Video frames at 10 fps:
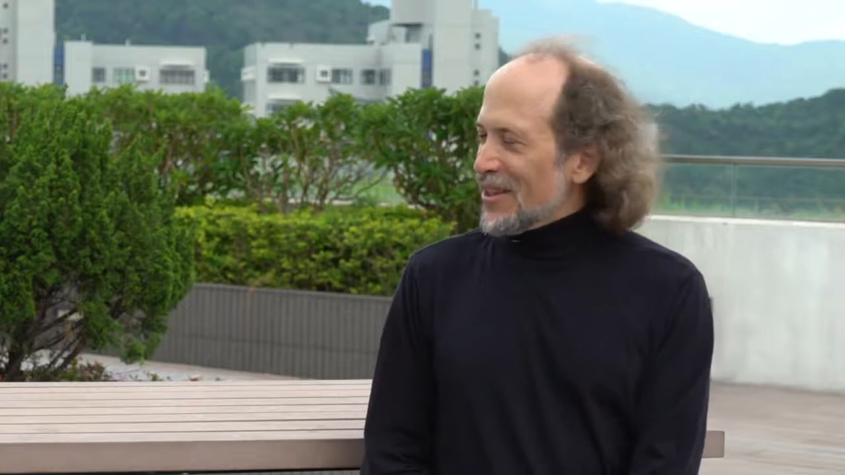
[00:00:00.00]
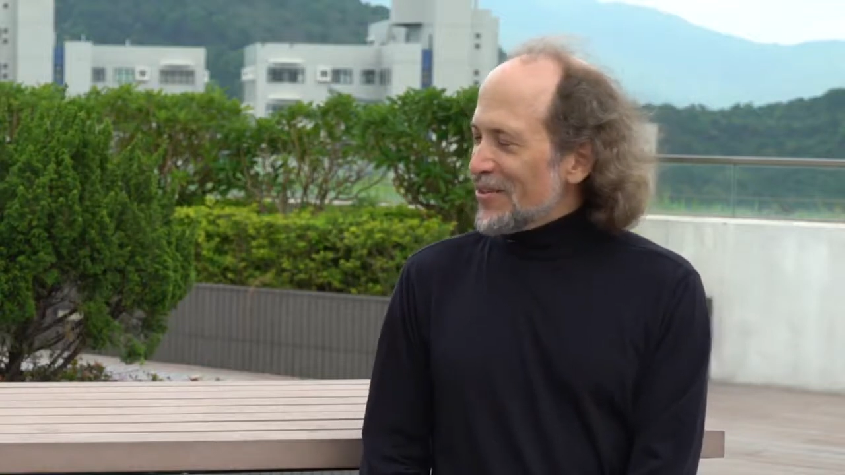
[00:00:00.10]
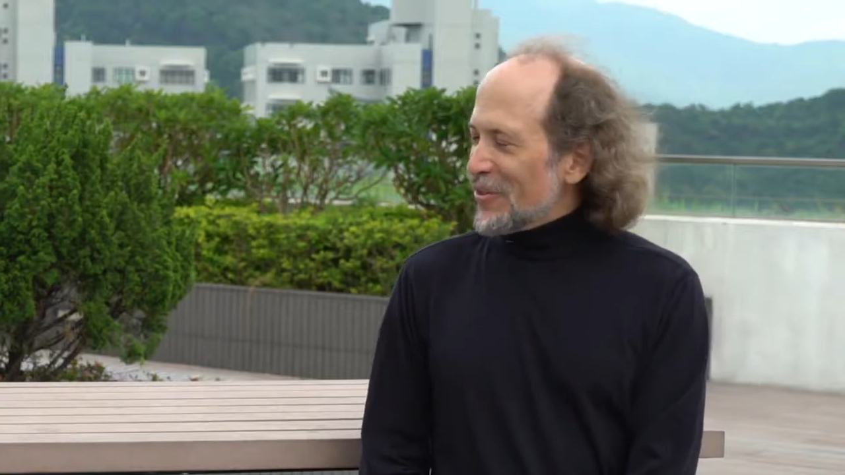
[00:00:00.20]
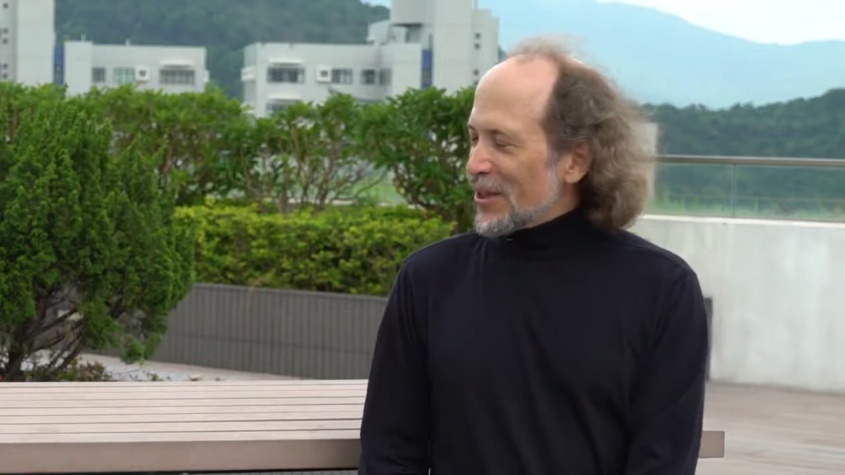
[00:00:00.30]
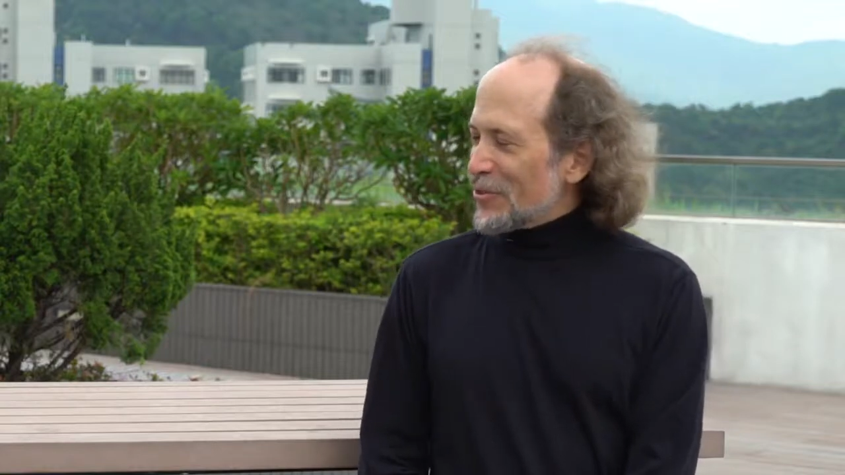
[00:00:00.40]

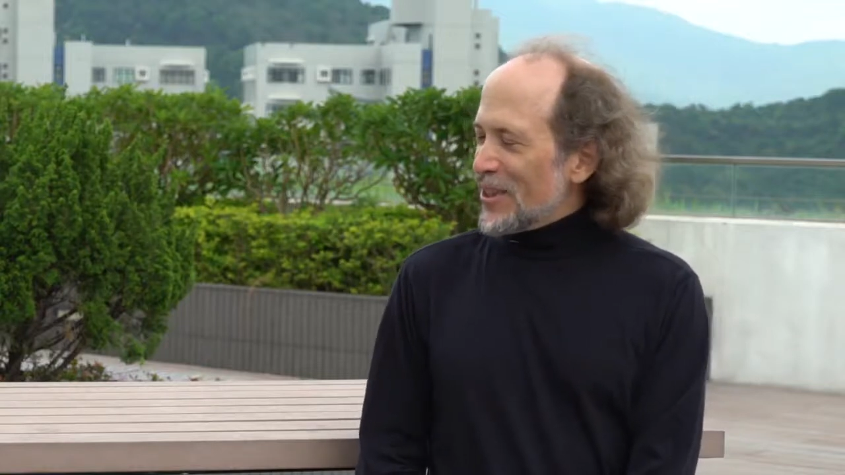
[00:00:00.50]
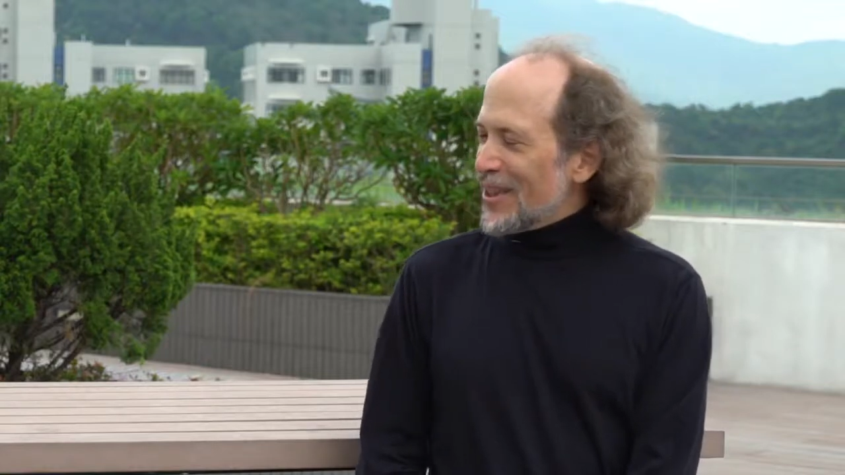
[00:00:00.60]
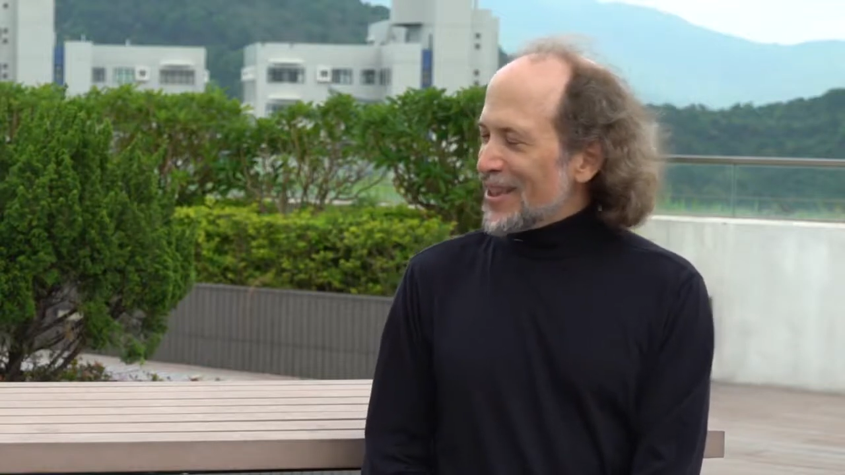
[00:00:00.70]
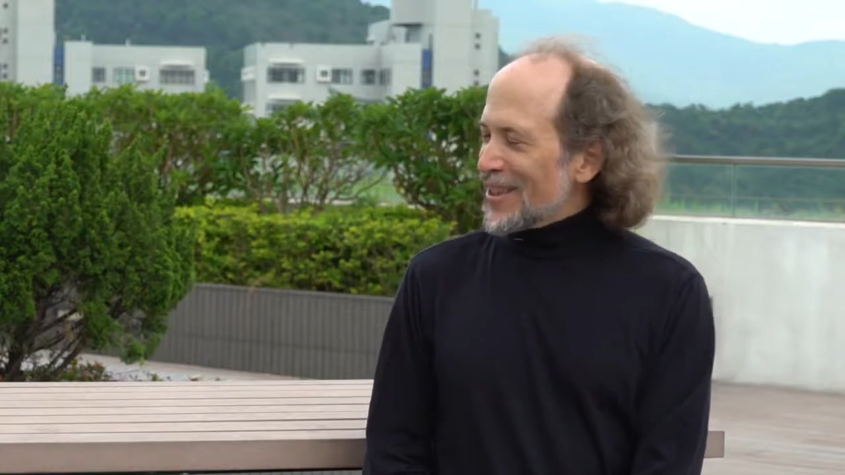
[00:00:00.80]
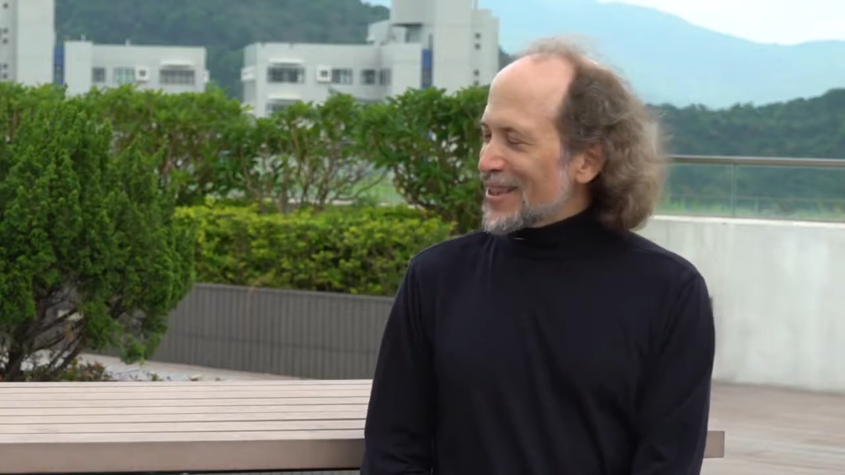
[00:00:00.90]

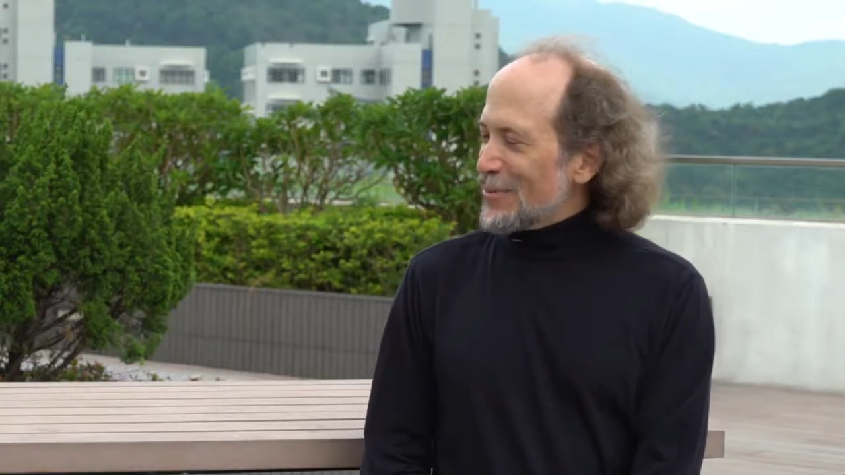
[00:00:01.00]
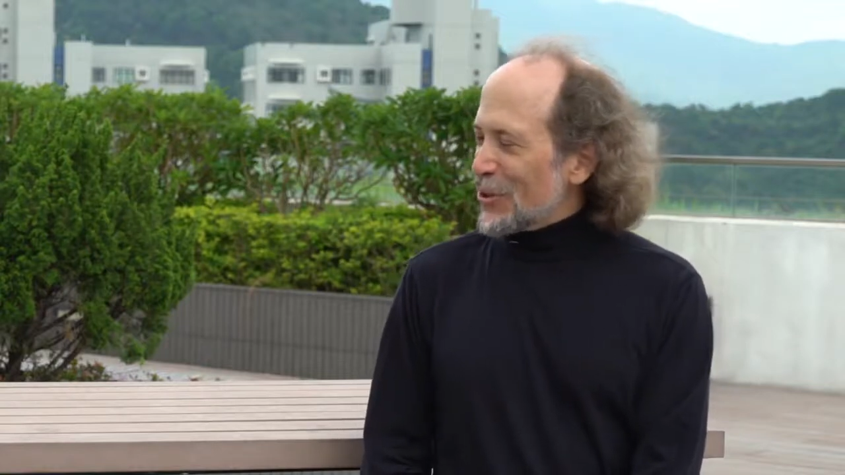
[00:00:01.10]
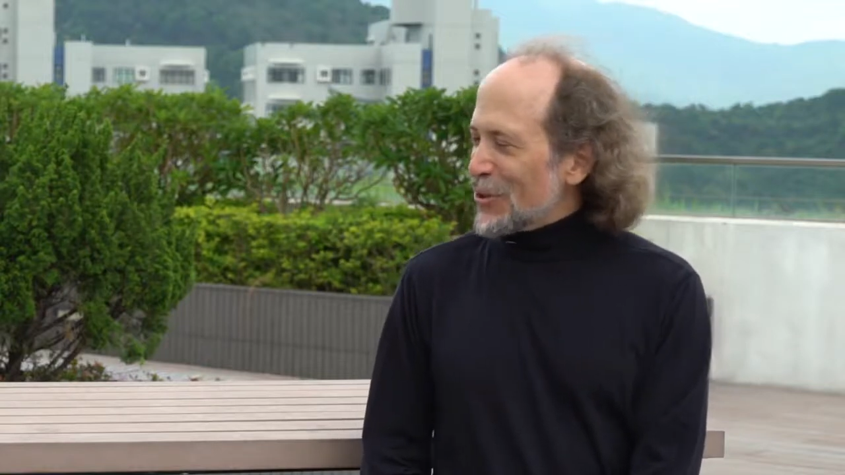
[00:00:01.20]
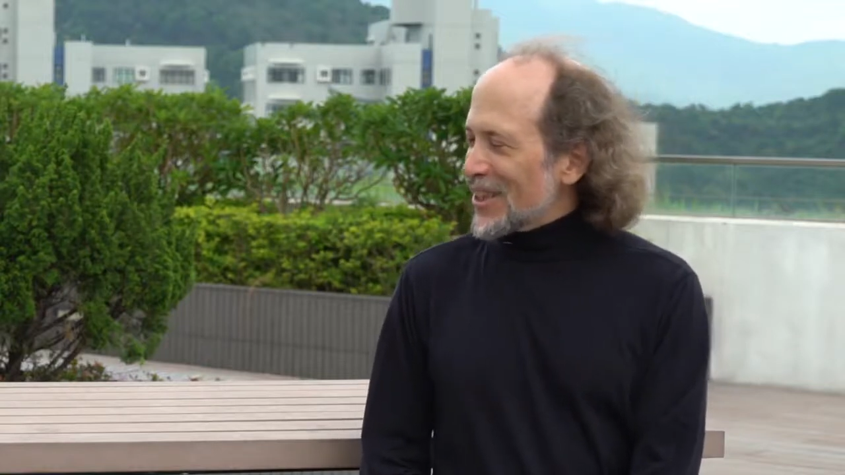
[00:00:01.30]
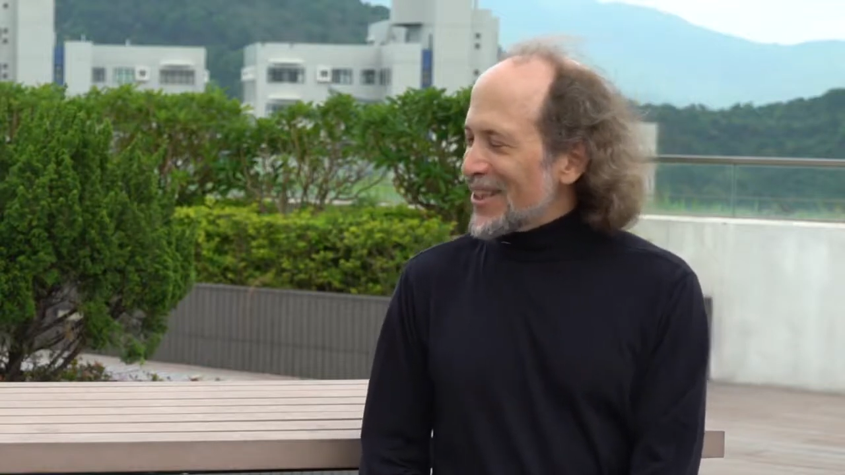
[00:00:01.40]
factory
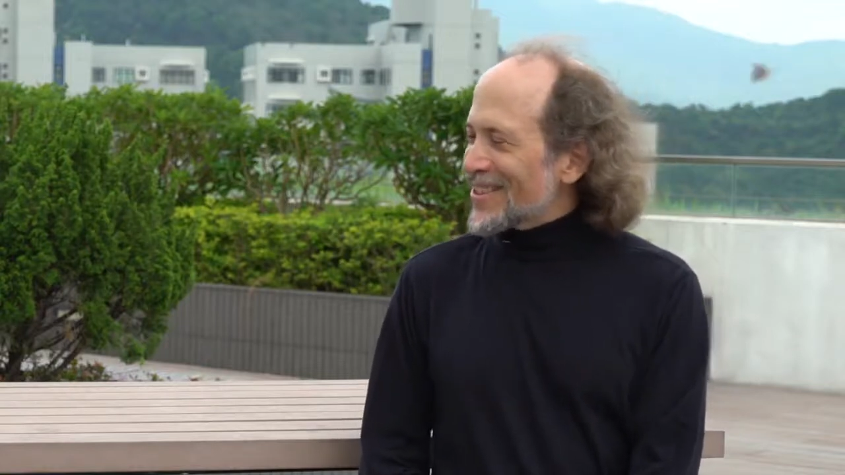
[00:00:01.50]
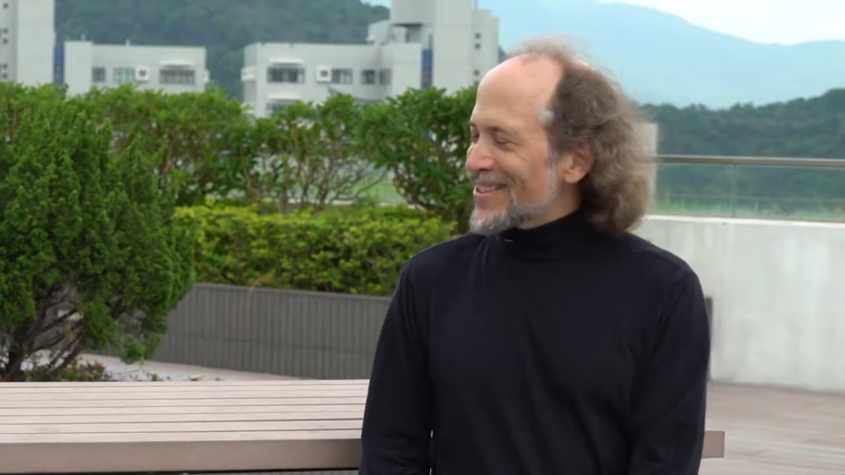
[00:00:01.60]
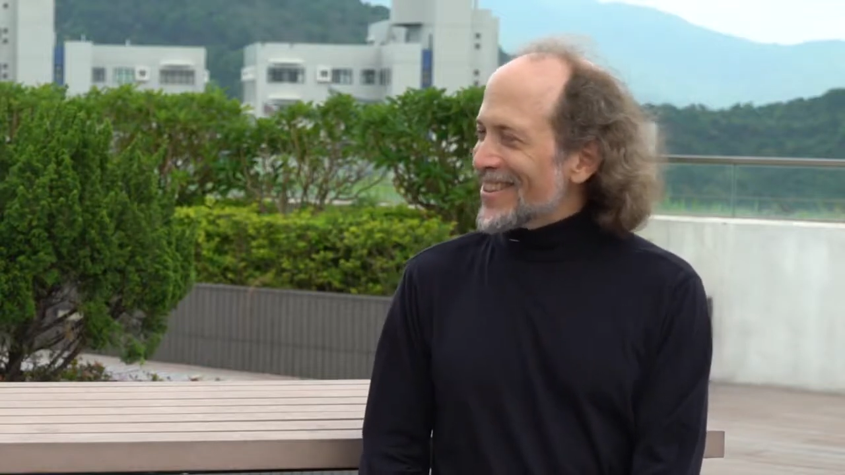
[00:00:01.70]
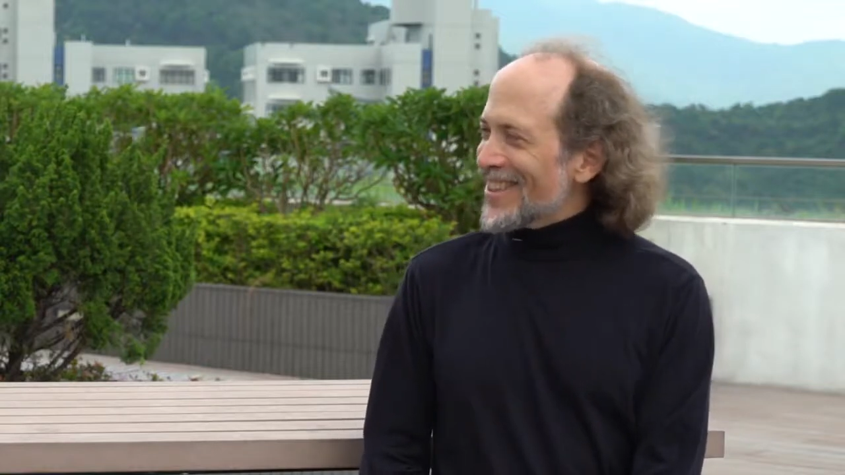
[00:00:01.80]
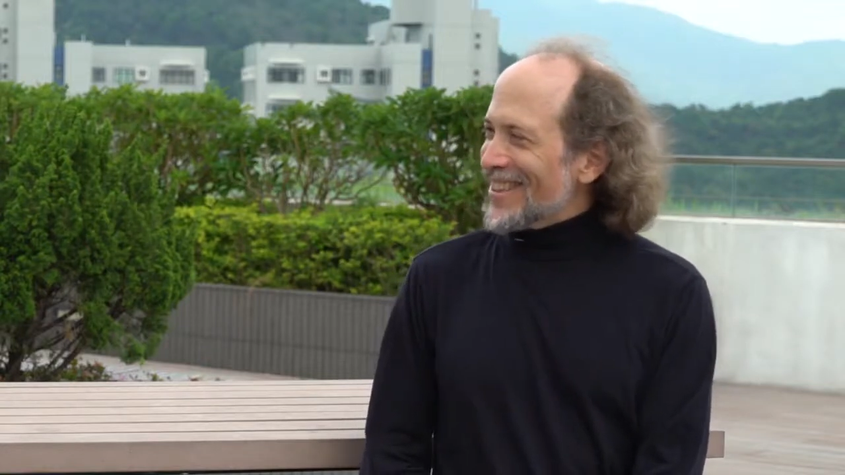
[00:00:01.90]
computer
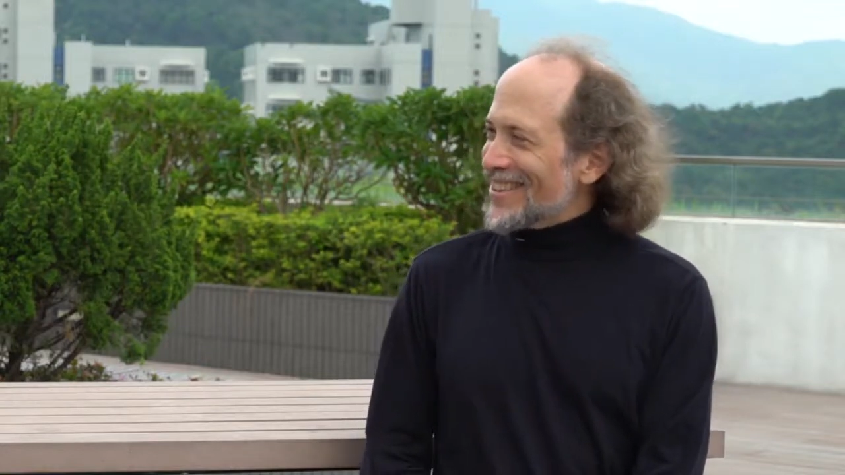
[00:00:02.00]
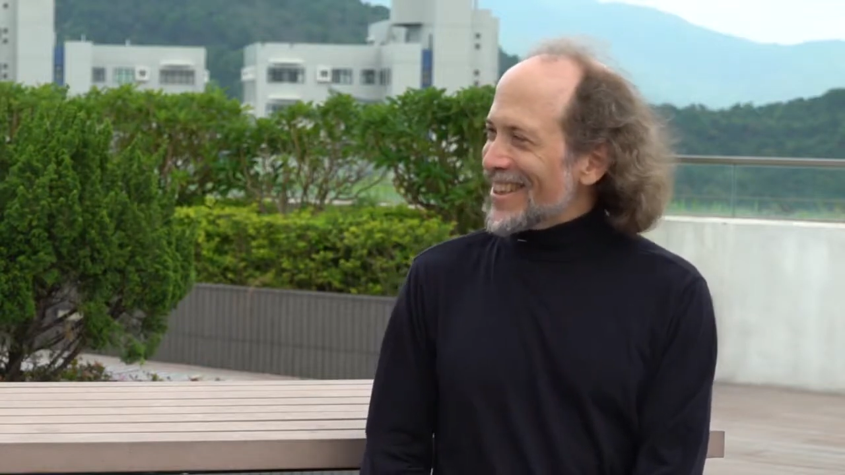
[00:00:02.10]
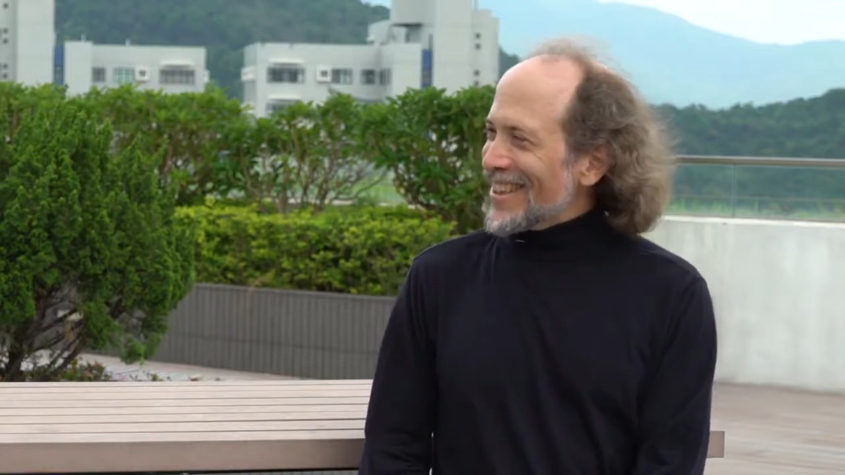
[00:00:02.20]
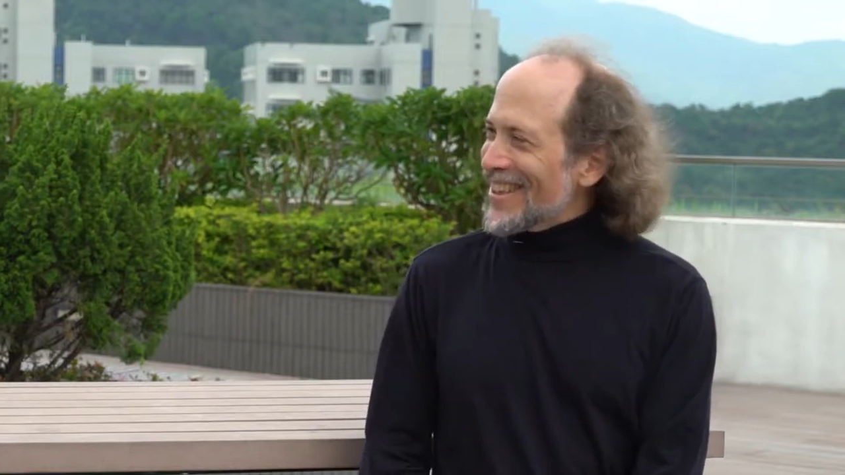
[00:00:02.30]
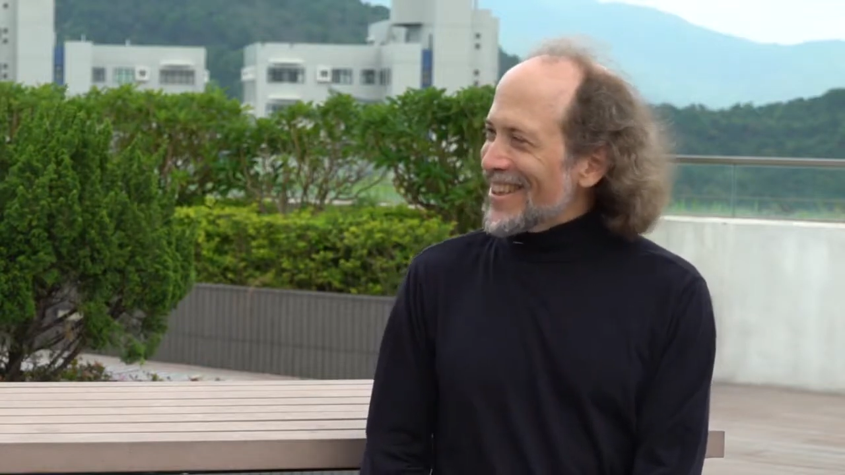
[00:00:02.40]
science
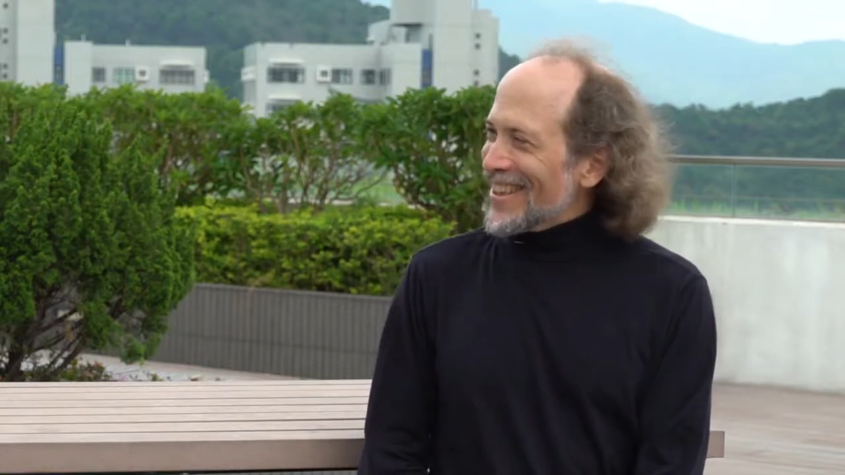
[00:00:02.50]
setting.